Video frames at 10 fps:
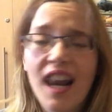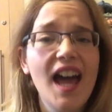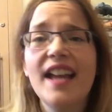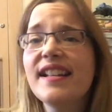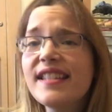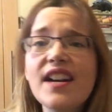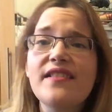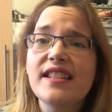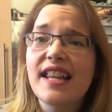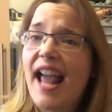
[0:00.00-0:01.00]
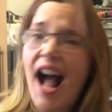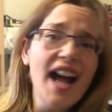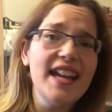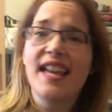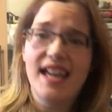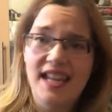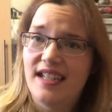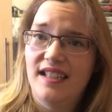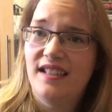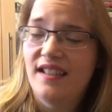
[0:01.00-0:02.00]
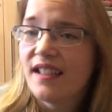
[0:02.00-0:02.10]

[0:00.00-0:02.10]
Like, seriously, I hate it.